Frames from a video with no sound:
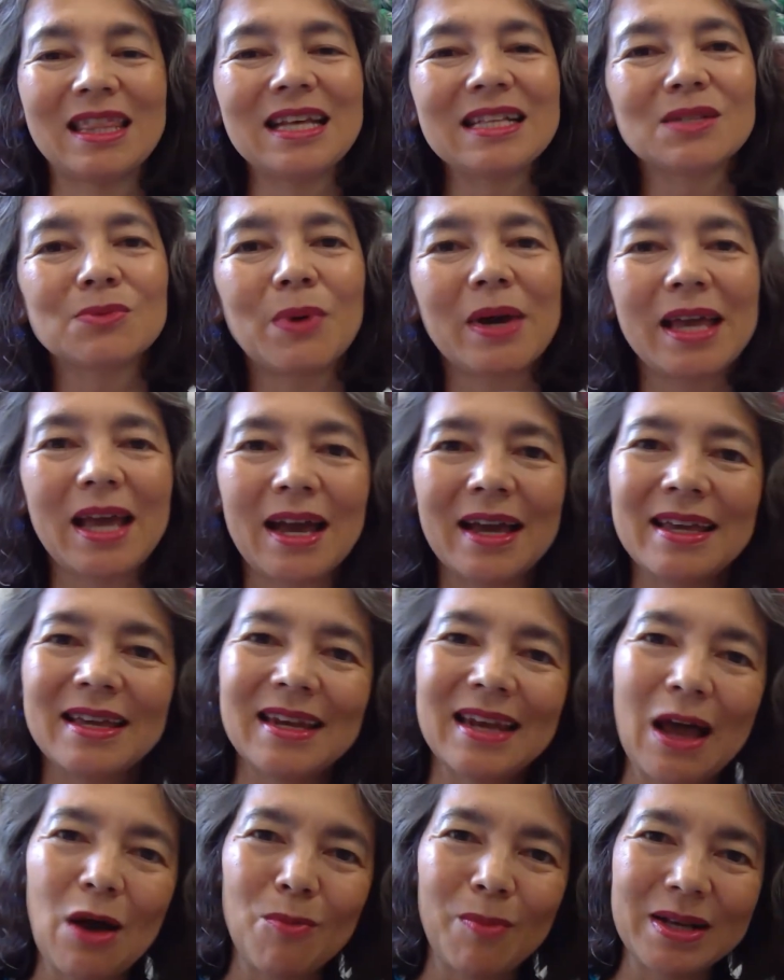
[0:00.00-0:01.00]
That's why I
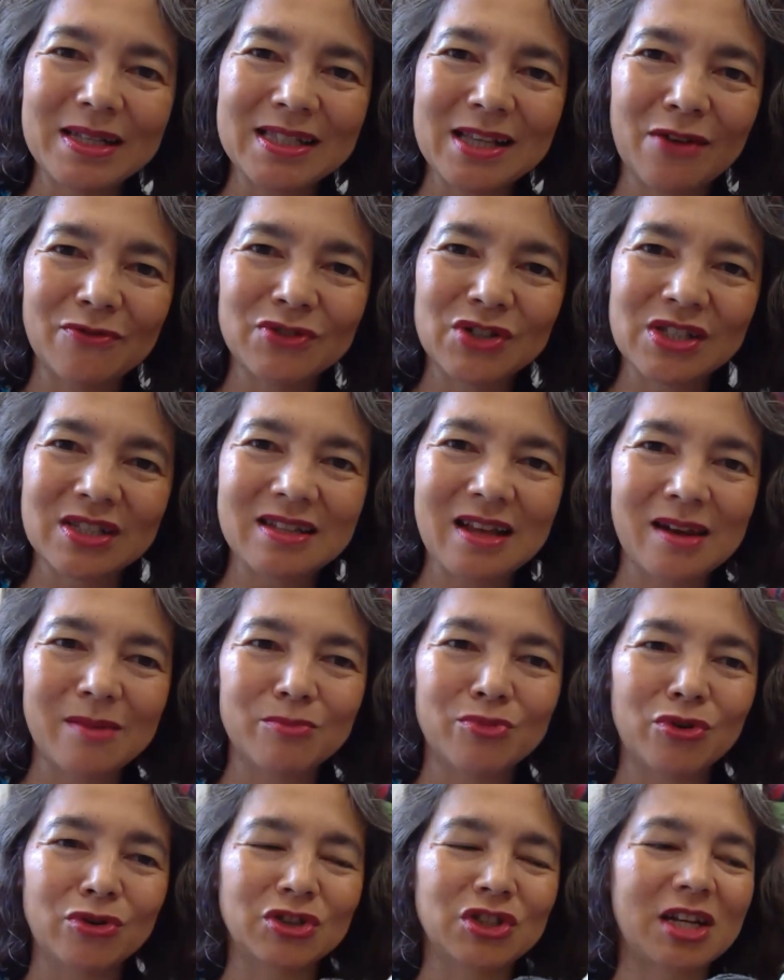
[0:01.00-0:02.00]
allowed myself to start
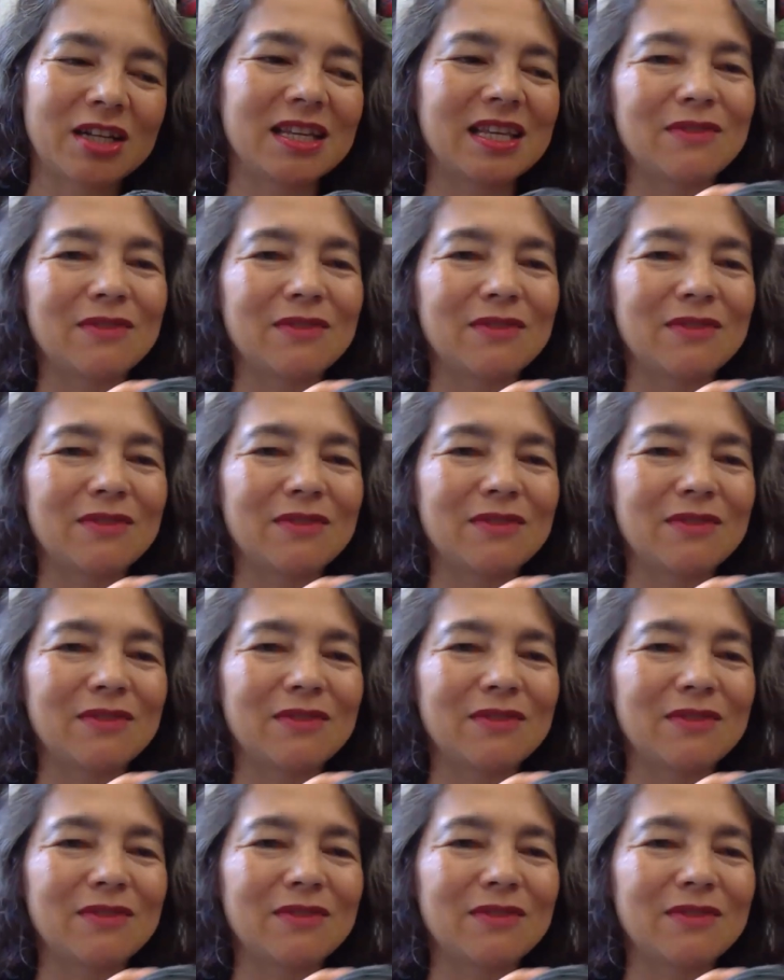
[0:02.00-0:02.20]
a project,